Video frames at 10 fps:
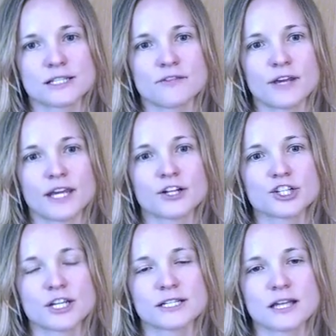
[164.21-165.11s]
if he or
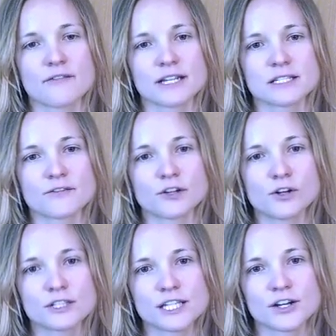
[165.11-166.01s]
she is having
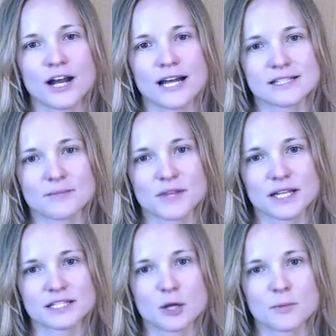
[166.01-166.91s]
difficulty or has
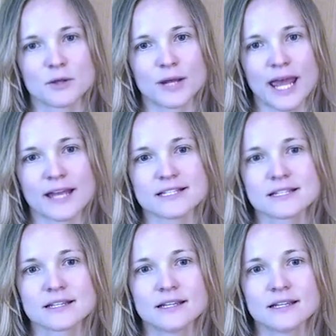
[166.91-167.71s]
something to communicate.